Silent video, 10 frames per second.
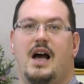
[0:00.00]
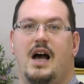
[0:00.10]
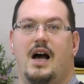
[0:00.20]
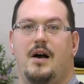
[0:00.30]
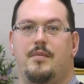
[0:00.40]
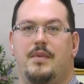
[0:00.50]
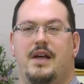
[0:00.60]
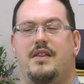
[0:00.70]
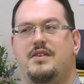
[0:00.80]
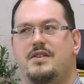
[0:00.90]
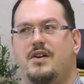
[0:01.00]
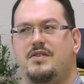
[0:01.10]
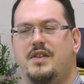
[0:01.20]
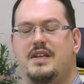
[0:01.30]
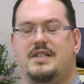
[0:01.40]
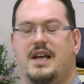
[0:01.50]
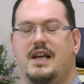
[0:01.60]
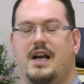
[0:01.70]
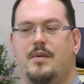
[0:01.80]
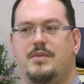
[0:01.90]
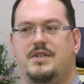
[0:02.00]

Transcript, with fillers: Um, and there's also things like um,